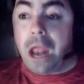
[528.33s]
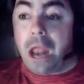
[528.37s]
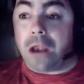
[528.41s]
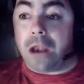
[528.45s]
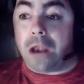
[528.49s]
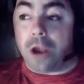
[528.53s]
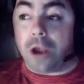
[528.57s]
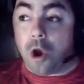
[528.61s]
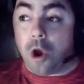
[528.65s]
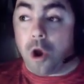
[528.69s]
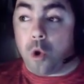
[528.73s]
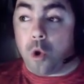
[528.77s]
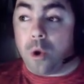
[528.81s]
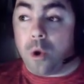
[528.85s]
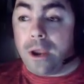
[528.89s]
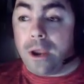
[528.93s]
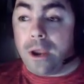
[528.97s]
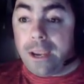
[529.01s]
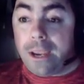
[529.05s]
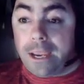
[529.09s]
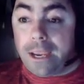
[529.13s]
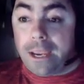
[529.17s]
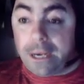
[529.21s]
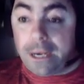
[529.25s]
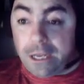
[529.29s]
No,
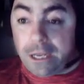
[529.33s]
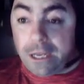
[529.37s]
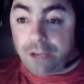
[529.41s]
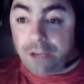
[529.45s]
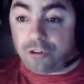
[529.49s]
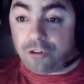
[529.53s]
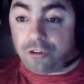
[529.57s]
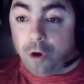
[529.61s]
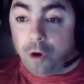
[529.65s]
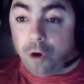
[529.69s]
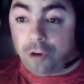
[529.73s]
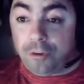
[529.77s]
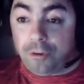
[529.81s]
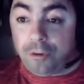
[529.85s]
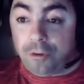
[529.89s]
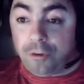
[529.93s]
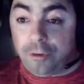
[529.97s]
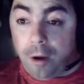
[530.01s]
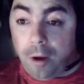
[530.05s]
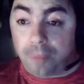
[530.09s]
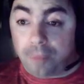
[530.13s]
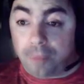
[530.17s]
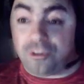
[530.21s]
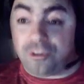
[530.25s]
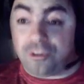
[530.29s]
it is causing
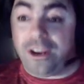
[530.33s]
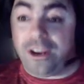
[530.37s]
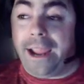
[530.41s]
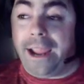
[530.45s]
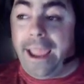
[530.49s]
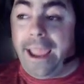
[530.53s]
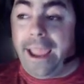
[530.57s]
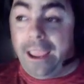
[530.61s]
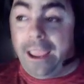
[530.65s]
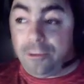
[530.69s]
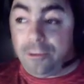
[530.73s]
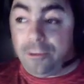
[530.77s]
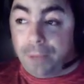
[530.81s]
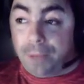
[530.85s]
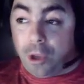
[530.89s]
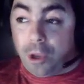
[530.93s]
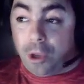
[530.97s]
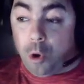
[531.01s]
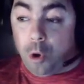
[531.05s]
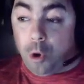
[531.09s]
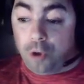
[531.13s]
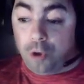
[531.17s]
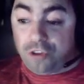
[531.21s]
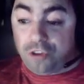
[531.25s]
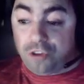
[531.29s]
problems and has been
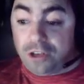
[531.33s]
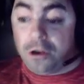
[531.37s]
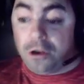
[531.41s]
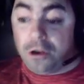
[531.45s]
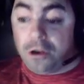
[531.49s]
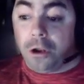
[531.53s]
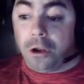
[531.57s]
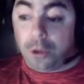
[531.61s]
causing